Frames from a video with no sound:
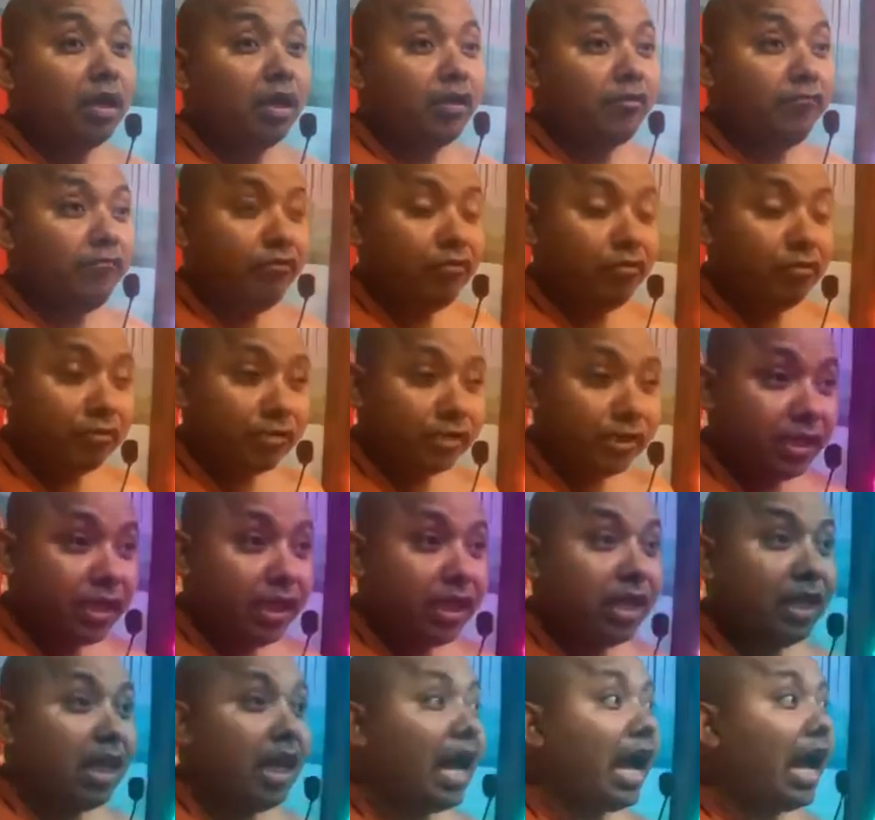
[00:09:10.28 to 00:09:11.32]
If you
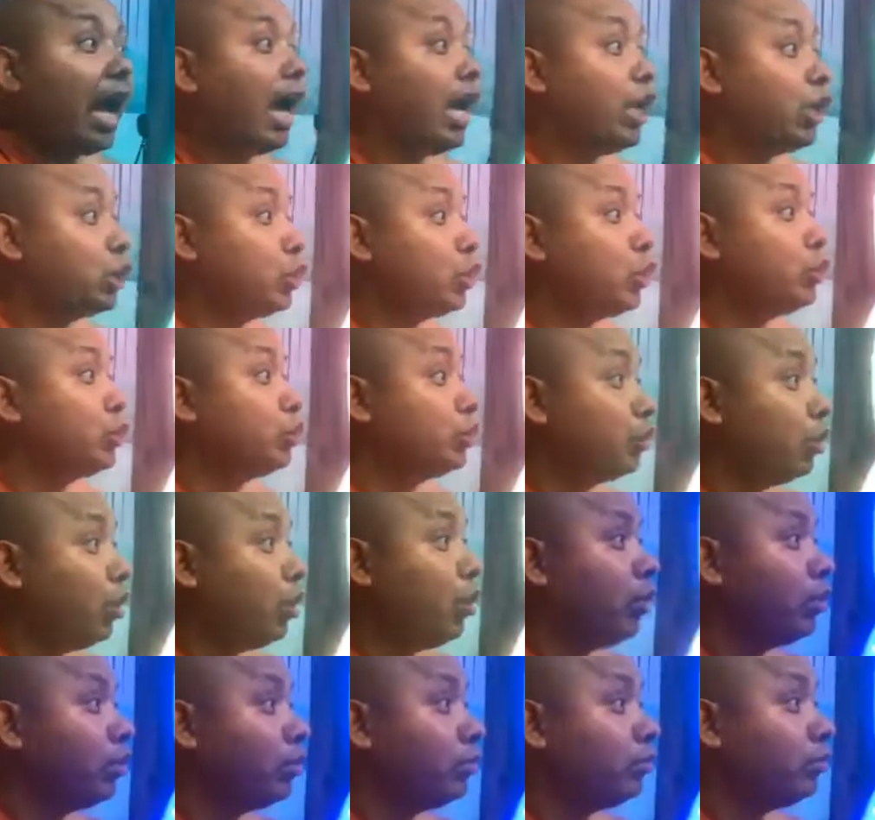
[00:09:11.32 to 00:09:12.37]
say, I don't
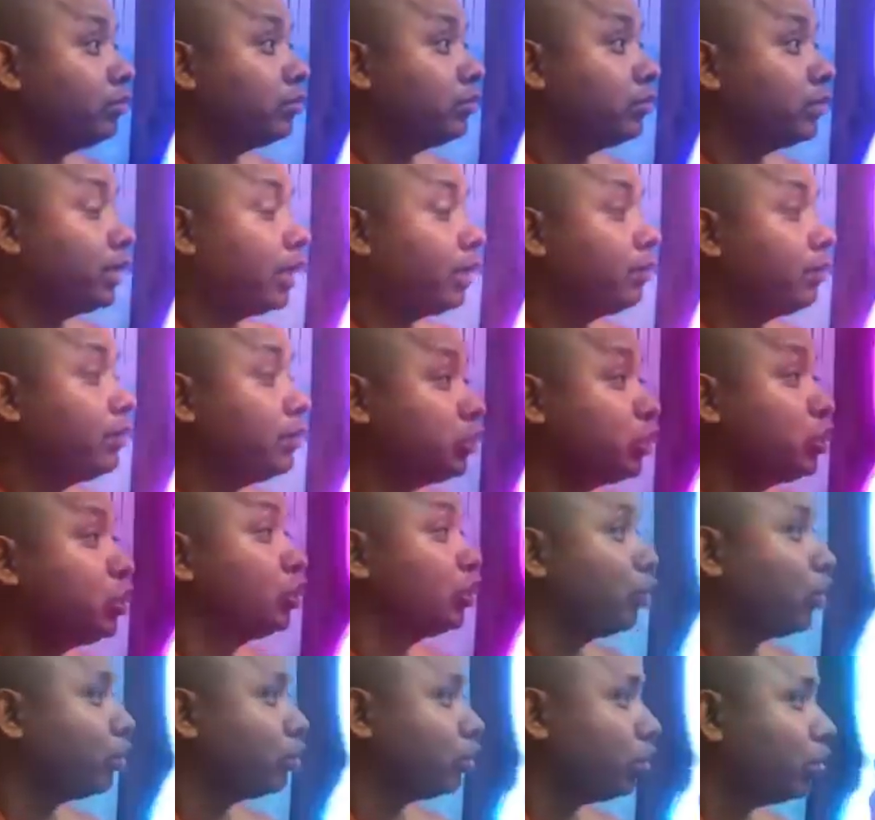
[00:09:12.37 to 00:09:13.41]
know, that means you
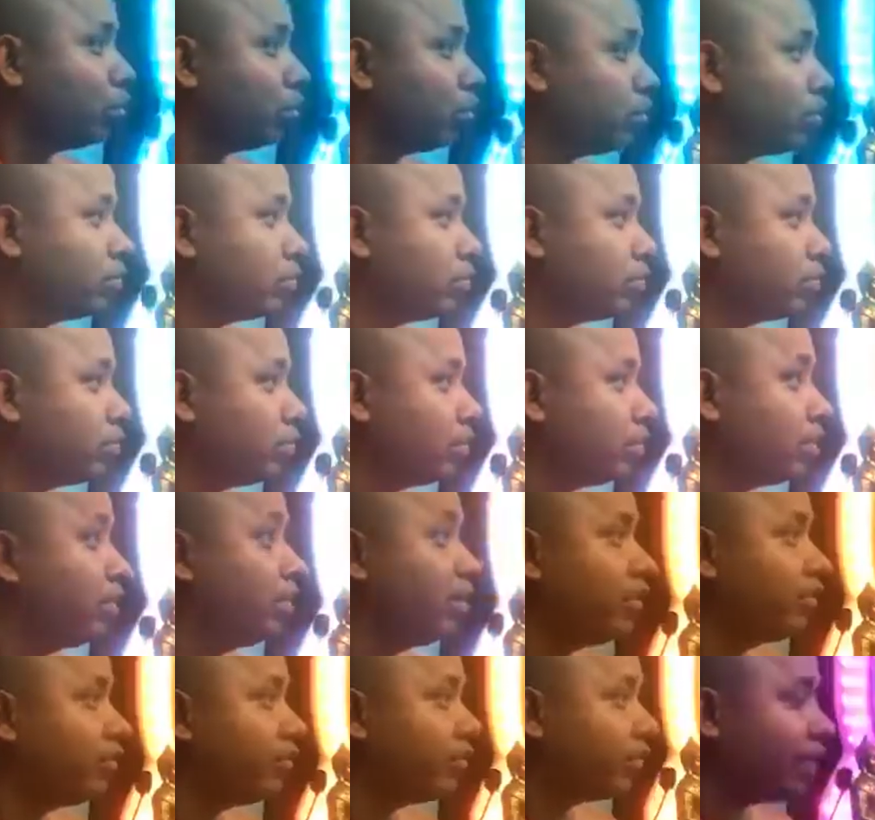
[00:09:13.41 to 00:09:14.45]
don't know.
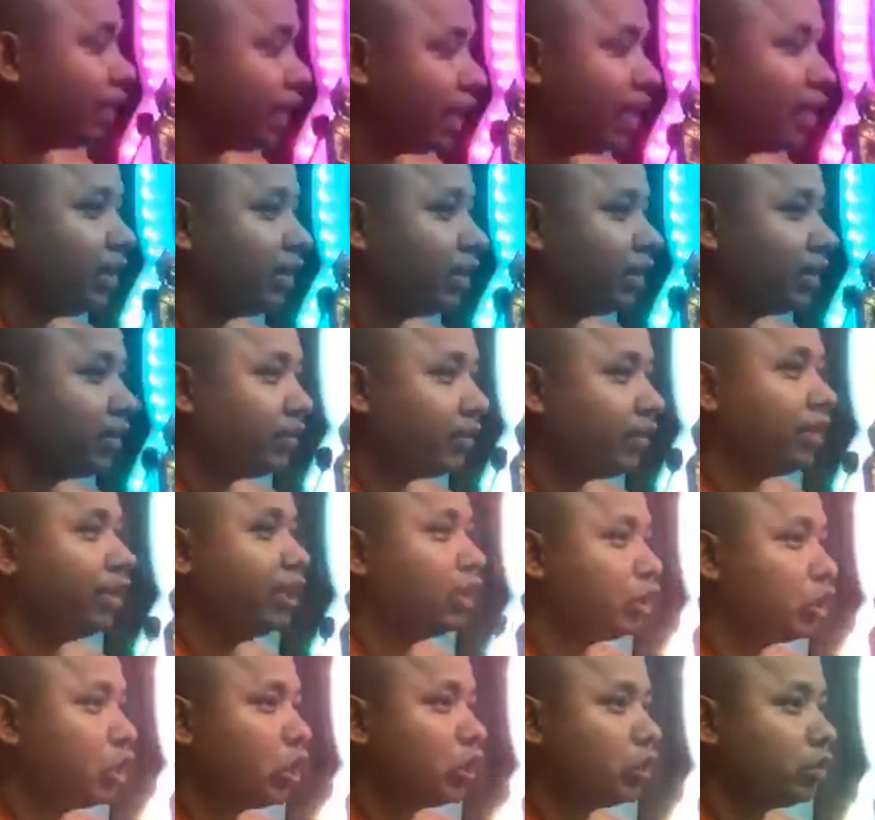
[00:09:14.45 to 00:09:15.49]
You really
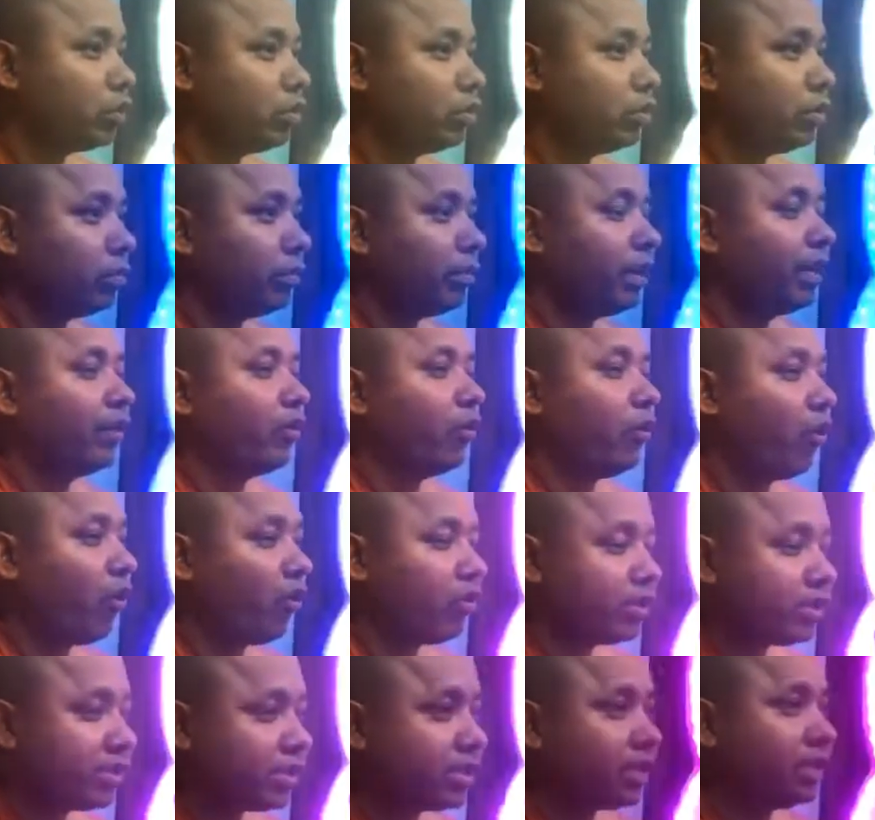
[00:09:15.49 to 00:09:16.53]
don't know. Very
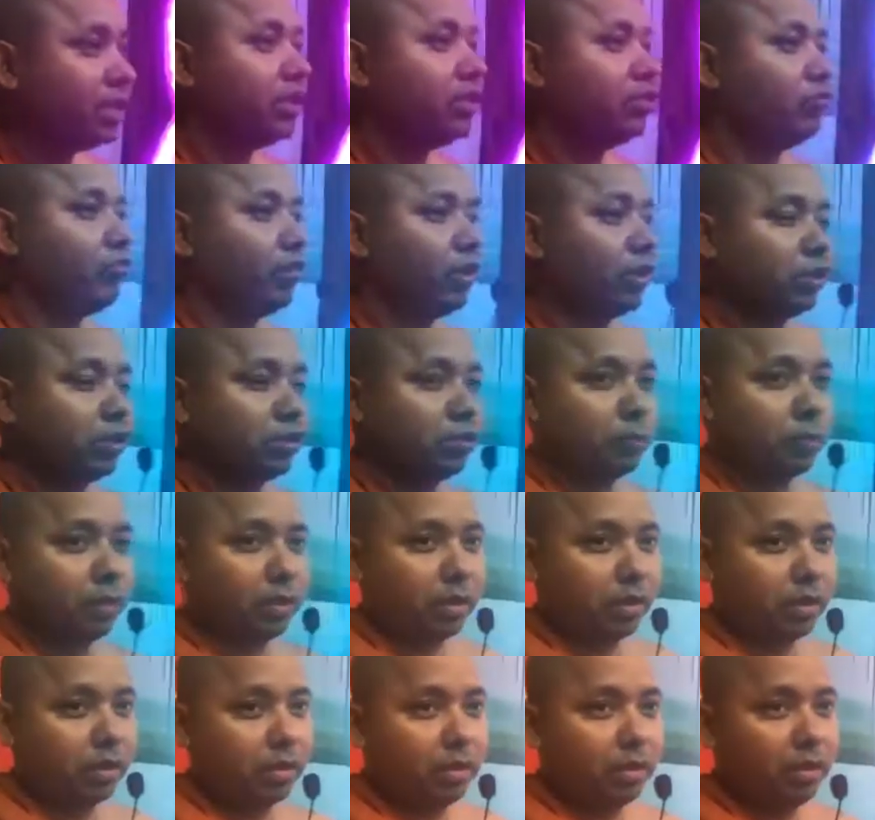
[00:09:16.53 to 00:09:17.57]
honestly you are
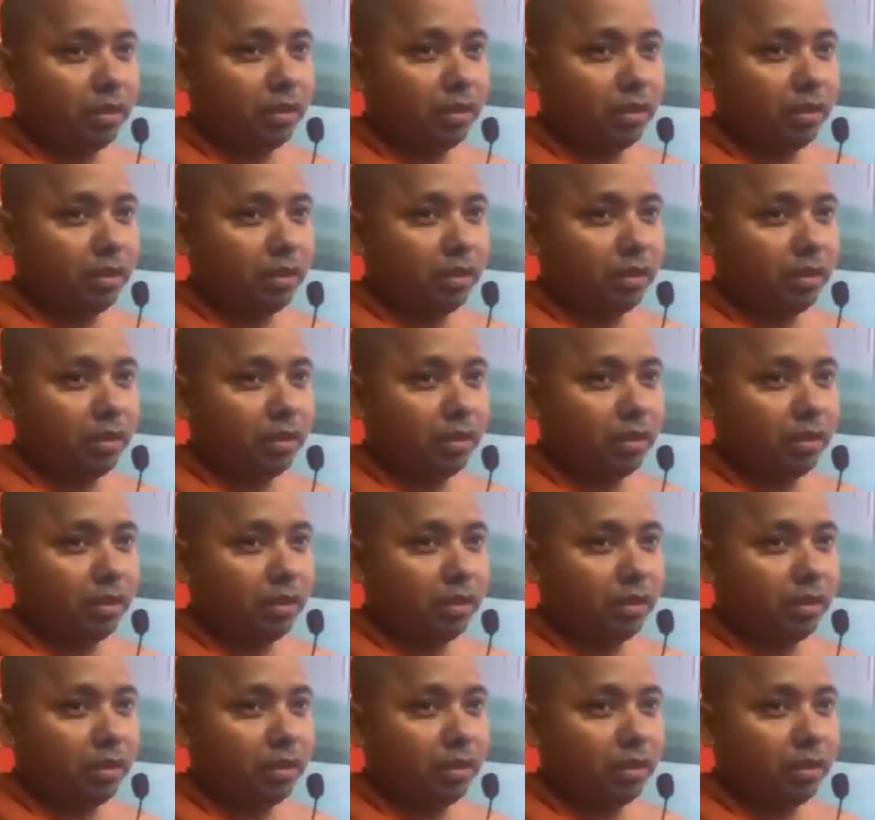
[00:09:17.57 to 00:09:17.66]
speaking.